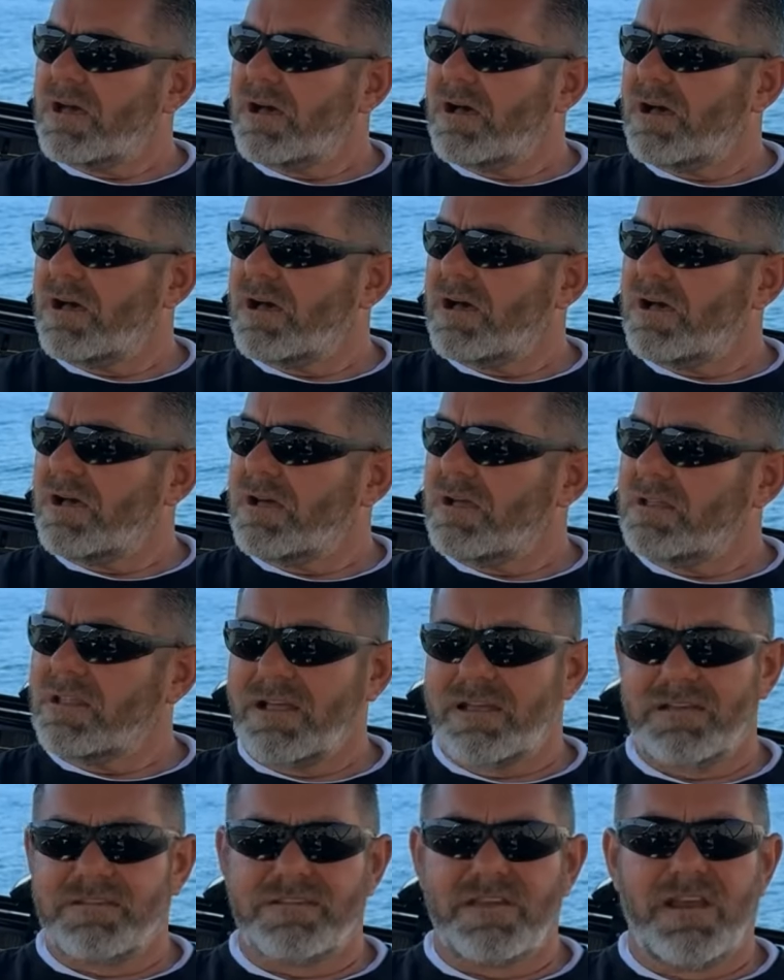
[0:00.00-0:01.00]
uh,
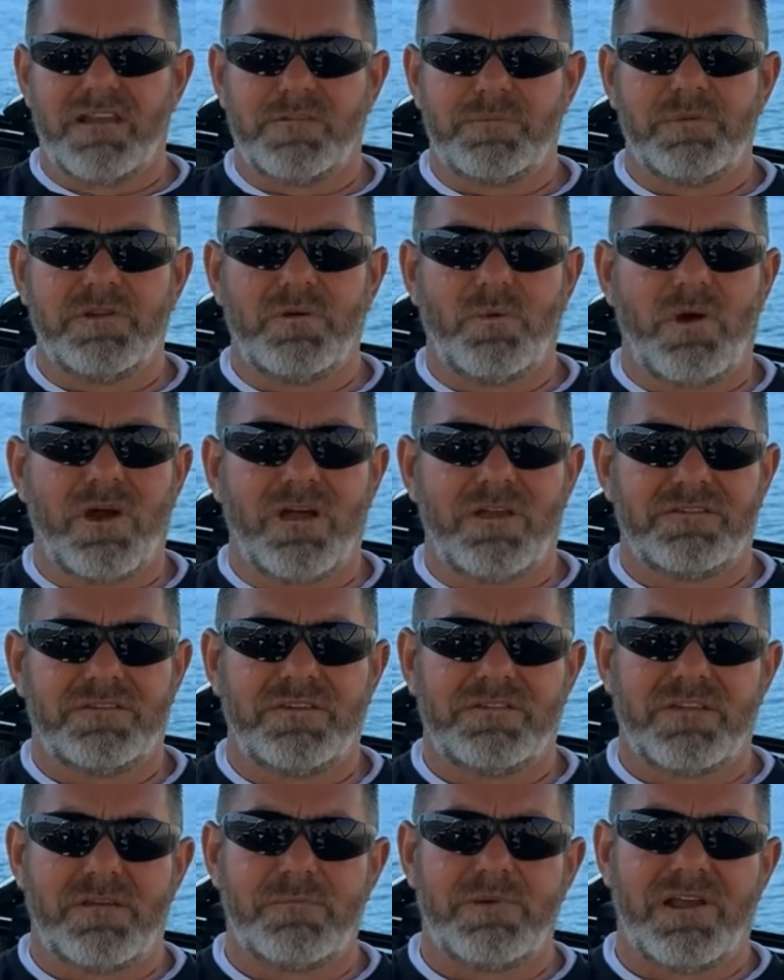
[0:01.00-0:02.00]
like i said it's been a while
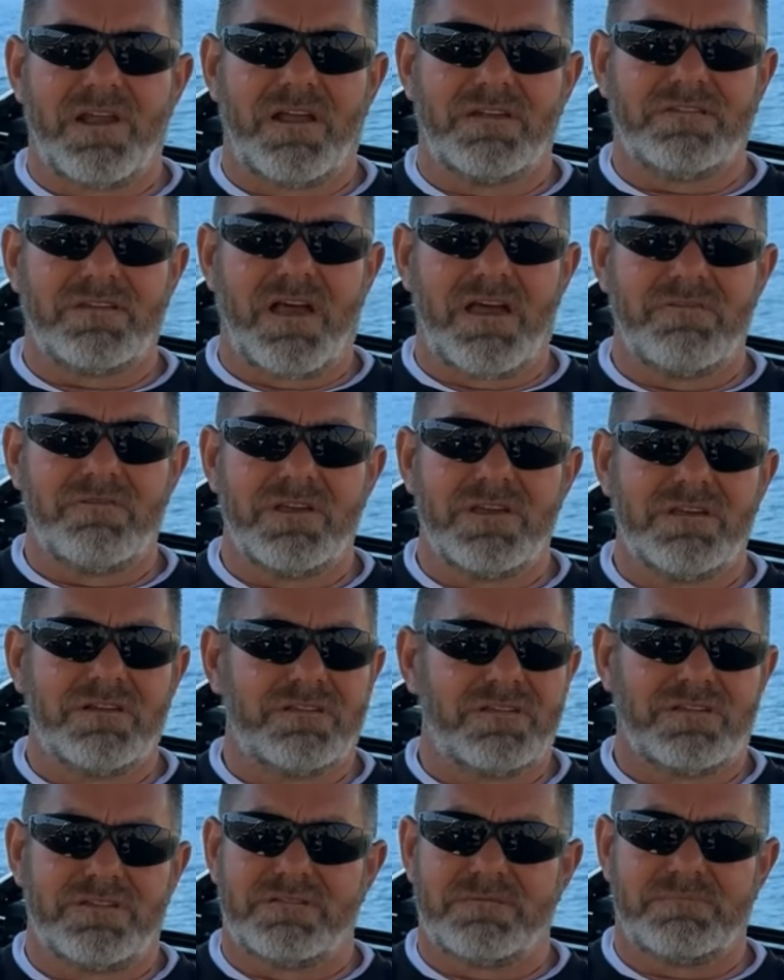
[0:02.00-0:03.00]
since i've been out diving
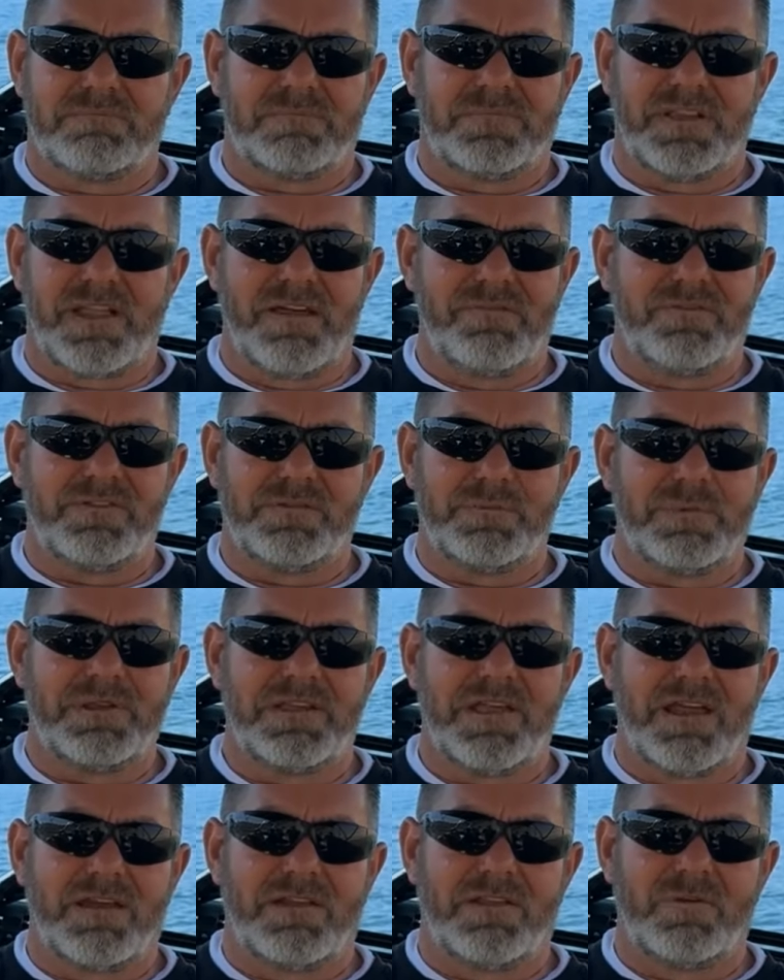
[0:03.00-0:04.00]
just life has
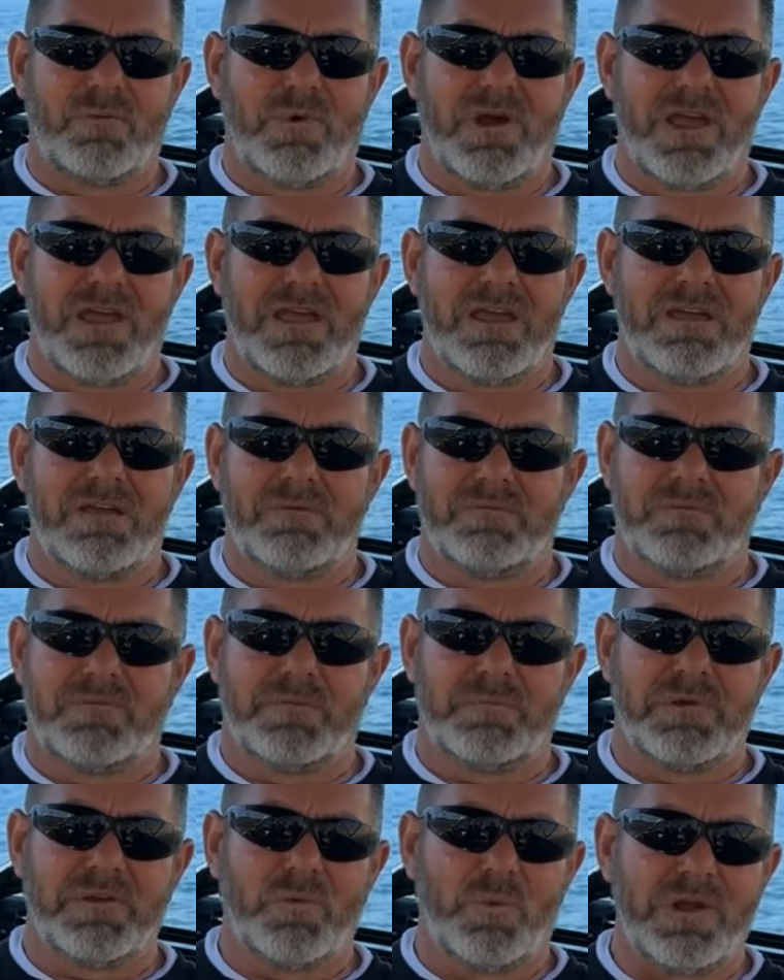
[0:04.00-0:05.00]
been getting in the way
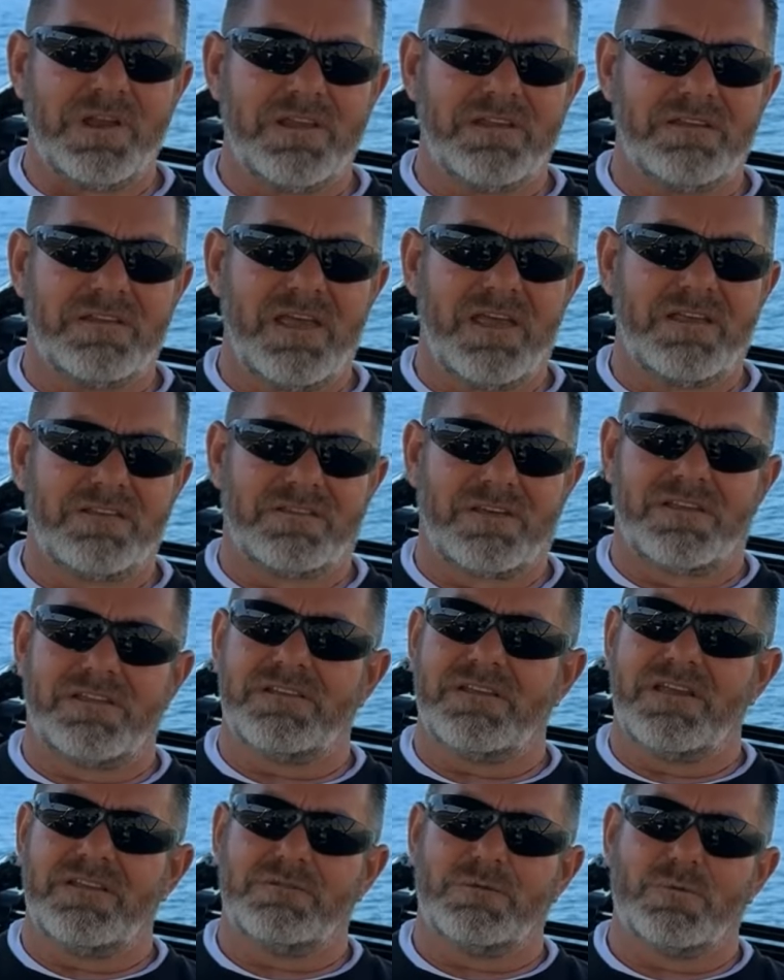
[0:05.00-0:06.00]
it's been windy days on the
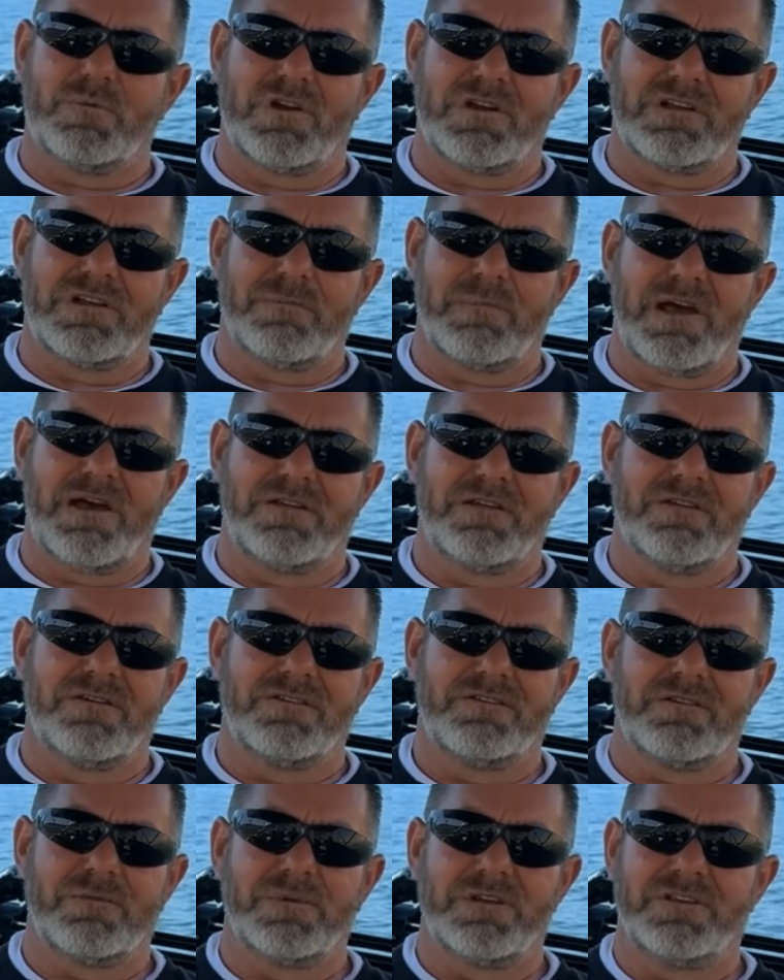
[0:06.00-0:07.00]
days we want to come out here
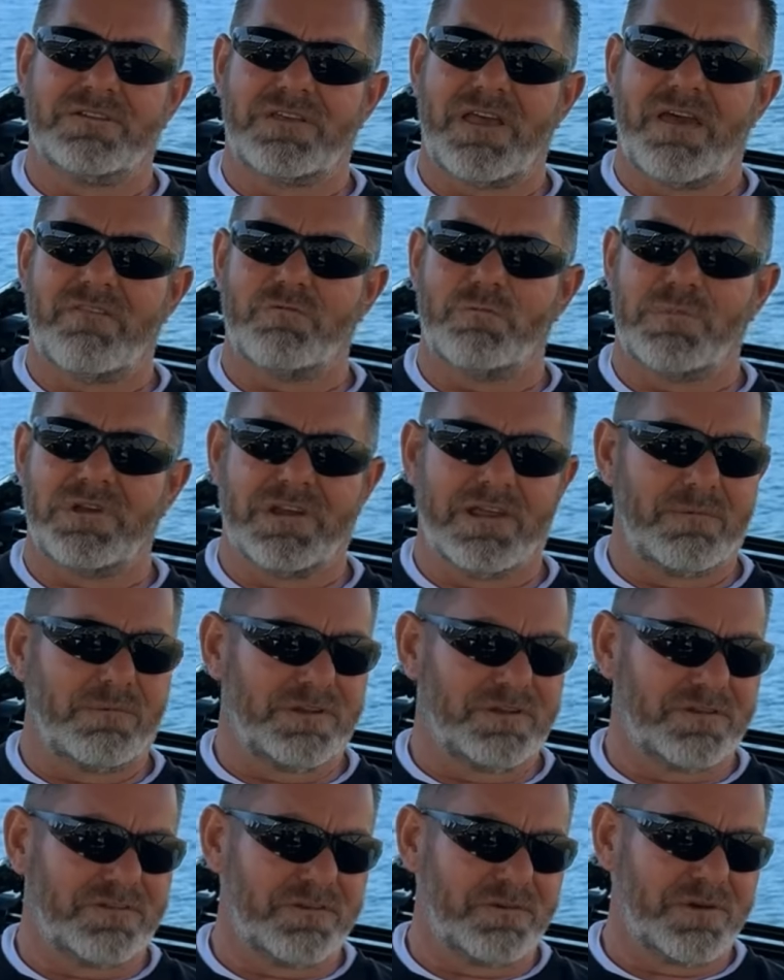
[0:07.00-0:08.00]
so we just haven't been
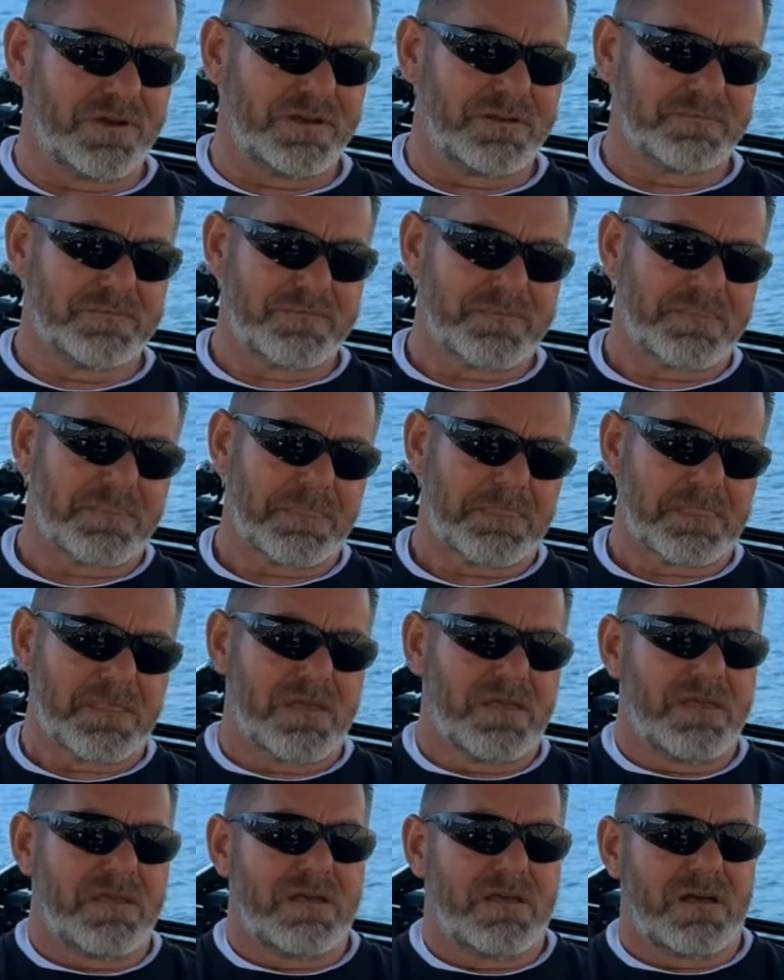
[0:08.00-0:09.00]
able to do it
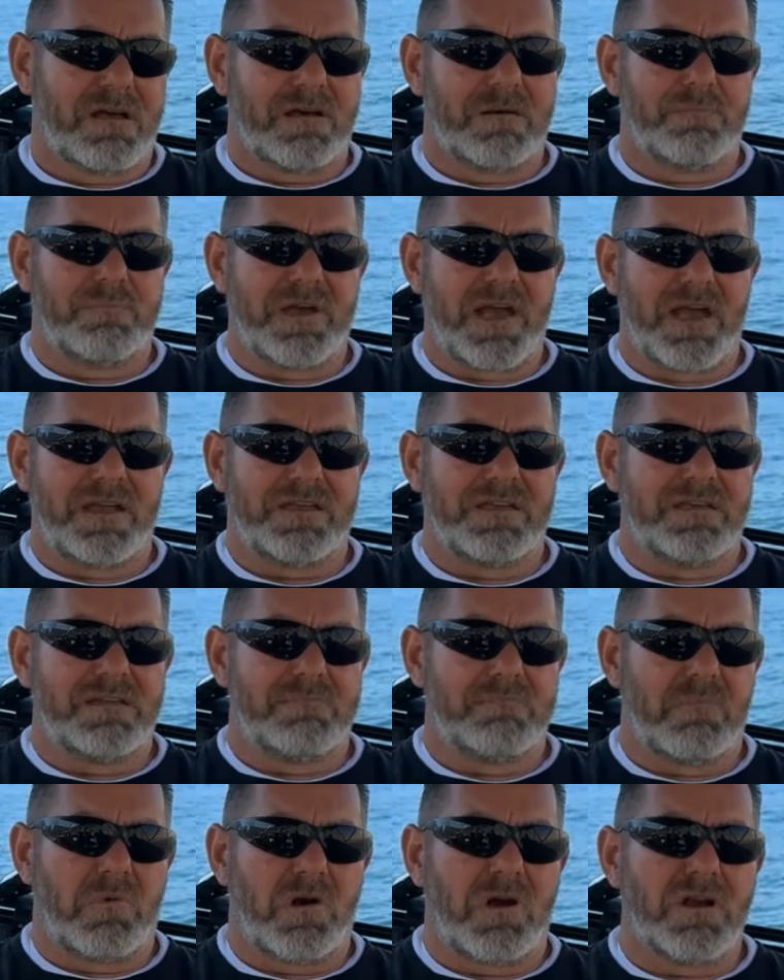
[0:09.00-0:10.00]
um, back
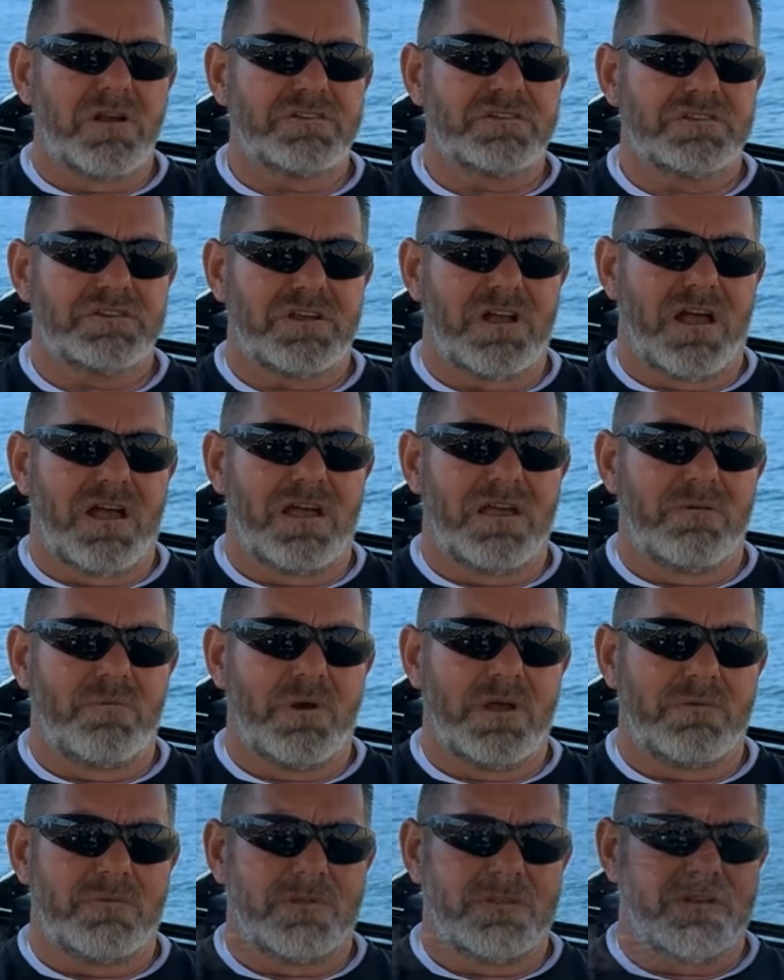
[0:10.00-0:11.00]
in march i
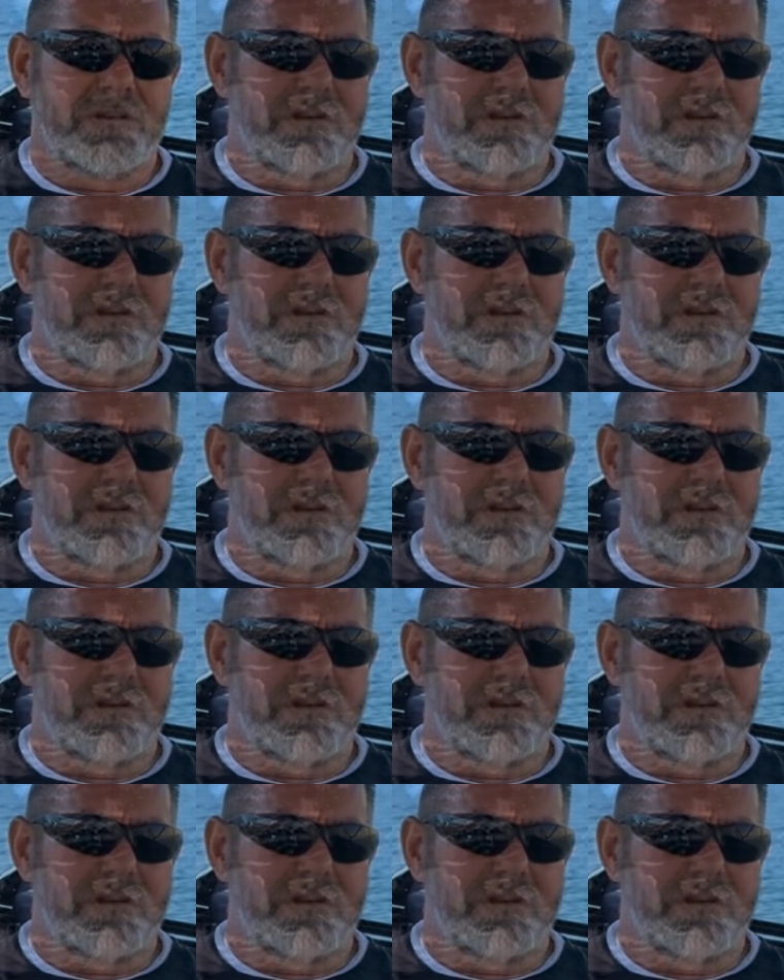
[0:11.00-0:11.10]
went with